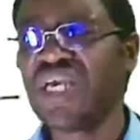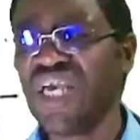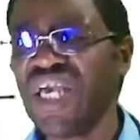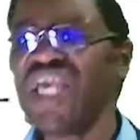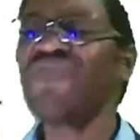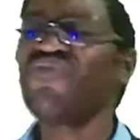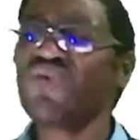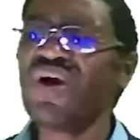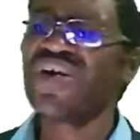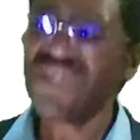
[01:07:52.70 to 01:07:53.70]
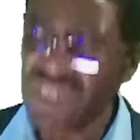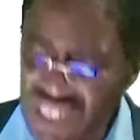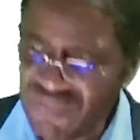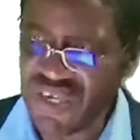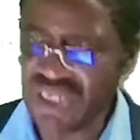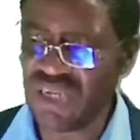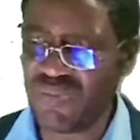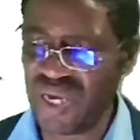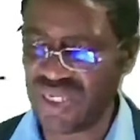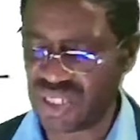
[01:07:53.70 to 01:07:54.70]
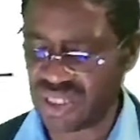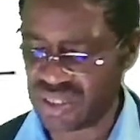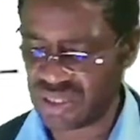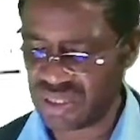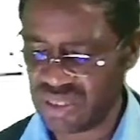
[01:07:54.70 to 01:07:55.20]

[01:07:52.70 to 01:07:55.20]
If you are receiving debentures,